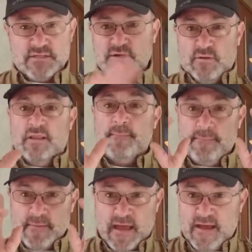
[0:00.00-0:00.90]
So
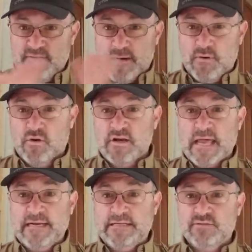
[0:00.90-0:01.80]
I have not broken
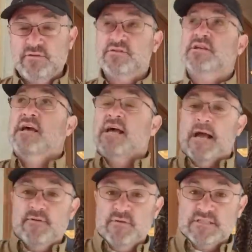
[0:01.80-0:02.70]
on any tools.
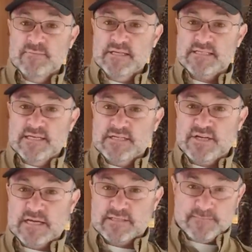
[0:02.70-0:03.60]
I'm doing some listening
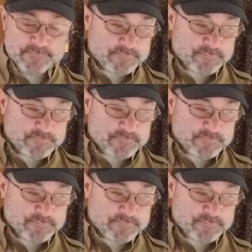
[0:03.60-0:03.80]
checks.